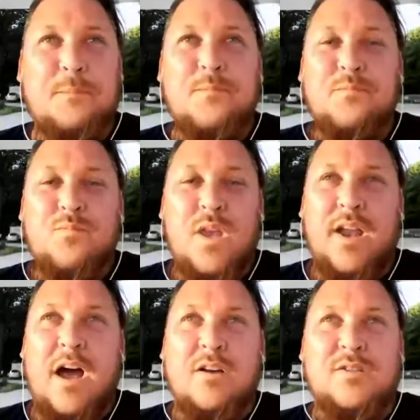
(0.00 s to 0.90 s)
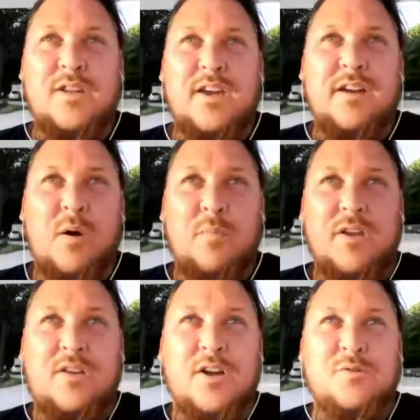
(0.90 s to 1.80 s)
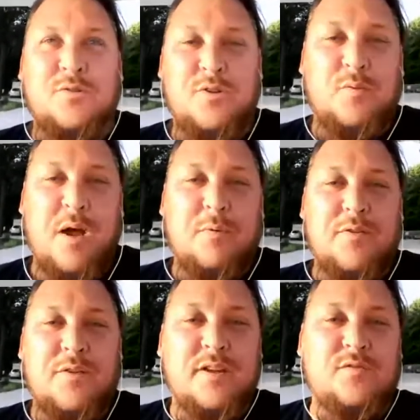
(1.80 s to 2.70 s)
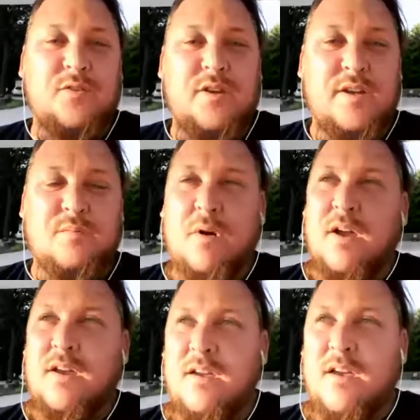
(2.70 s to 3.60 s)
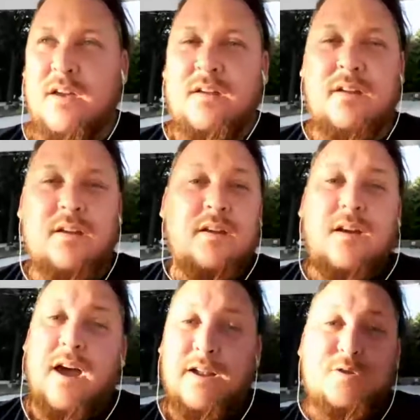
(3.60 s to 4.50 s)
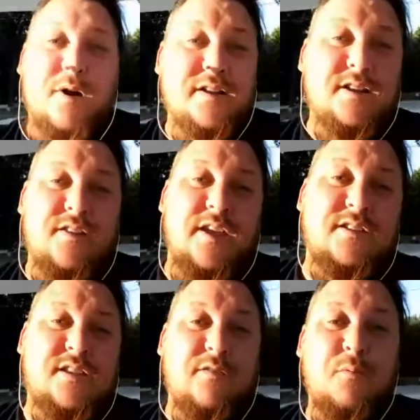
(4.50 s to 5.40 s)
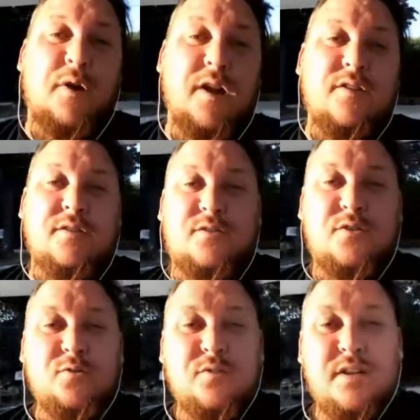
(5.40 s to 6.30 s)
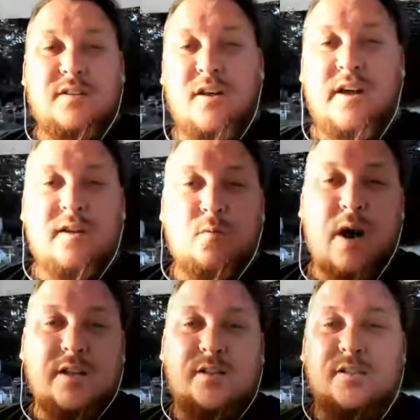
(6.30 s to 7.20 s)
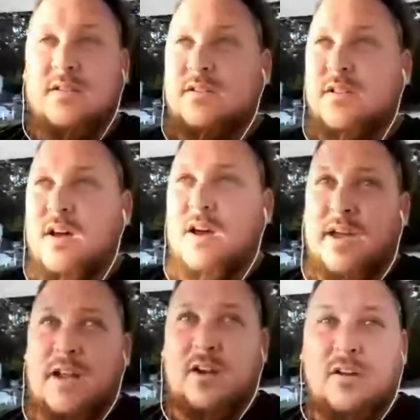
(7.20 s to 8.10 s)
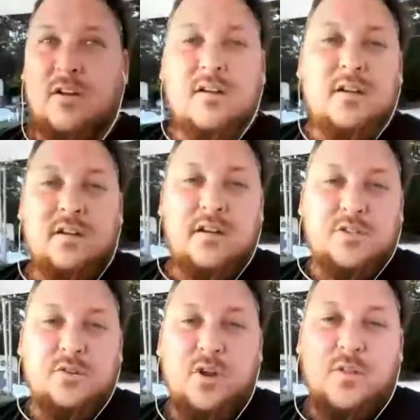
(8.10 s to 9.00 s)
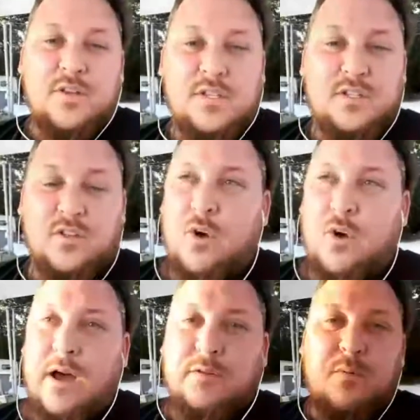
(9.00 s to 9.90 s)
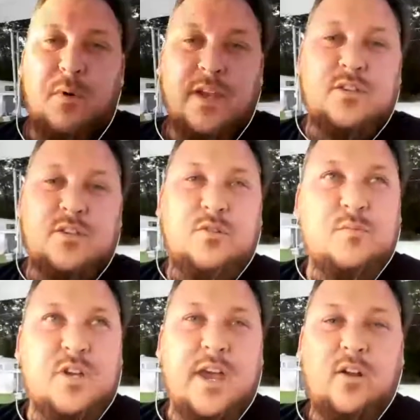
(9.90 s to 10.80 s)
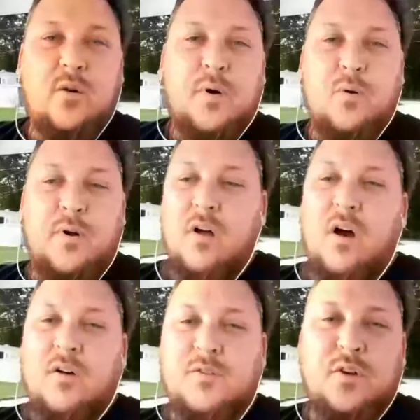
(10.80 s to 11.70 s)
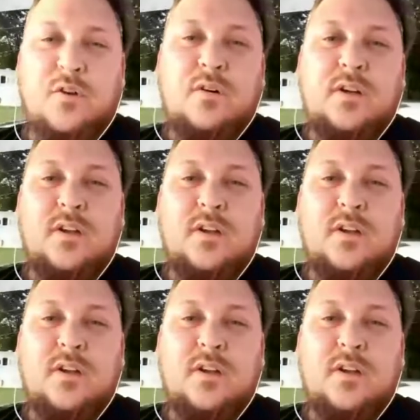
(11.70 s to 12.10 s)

and I'll be in touch with you probably in the next few days, Mike. And I just want to say thanks to everybody that tuned in tonight and watches this later. As you know, this is going out to Mike's YouTube channel, but we'll also